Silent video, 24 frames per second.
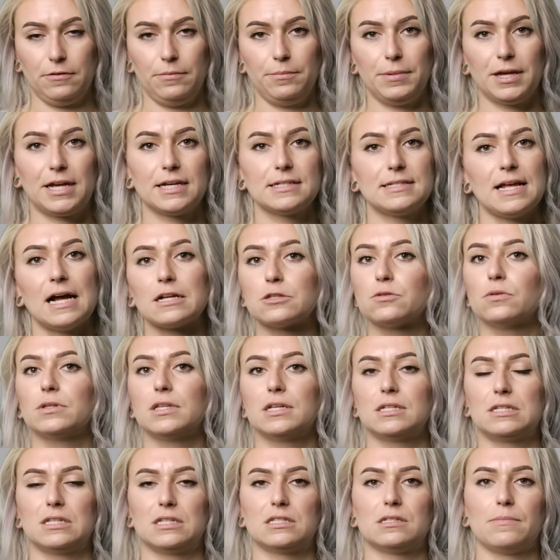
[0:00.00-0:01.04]
Because that's what
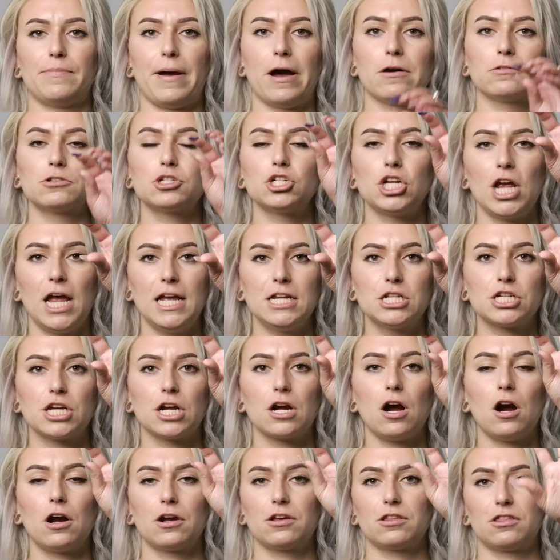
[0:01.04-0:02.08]
this is about.
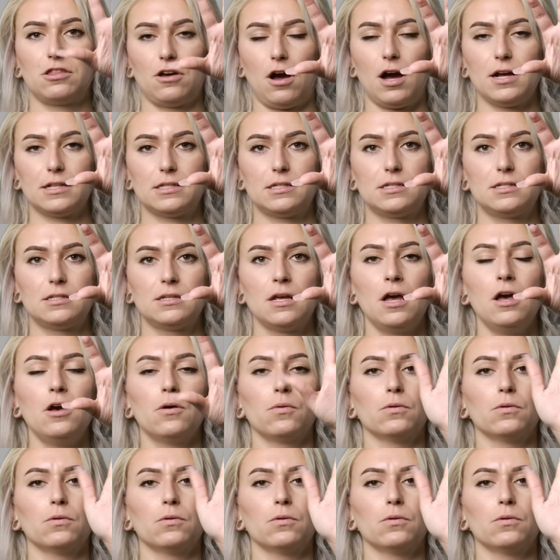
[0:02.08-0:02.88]
Changing our thoughts